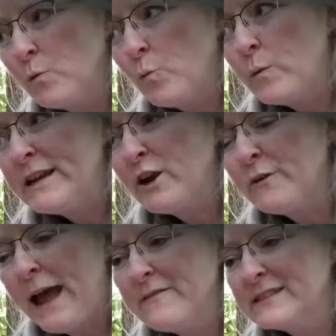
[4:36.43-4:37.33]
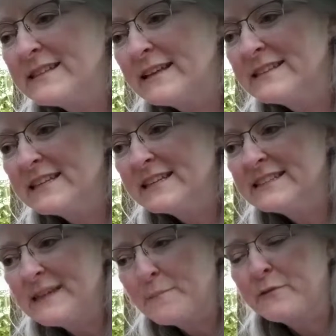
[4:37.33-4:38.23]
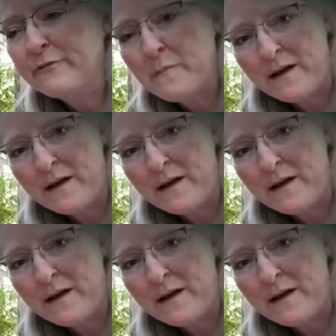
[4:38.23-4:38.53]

we don't have a sense that it's separate from